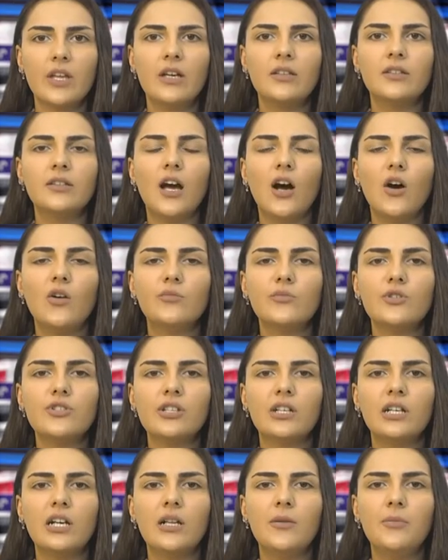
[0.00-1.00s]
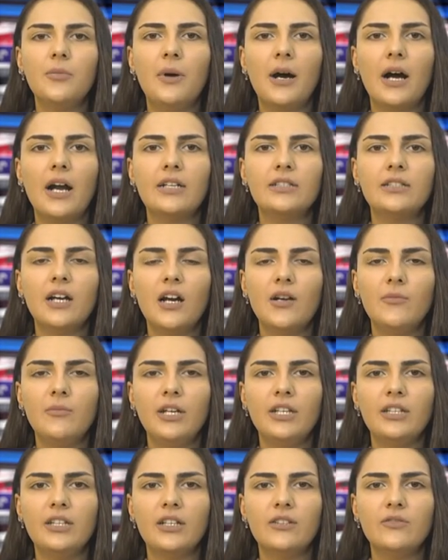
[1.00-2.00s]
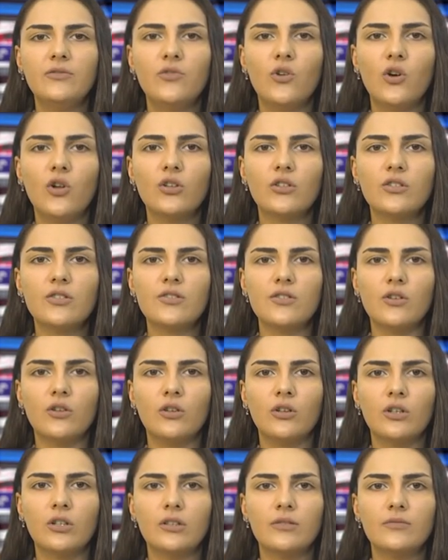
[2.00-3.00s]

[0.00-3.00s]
Now musical part Armenian folk song.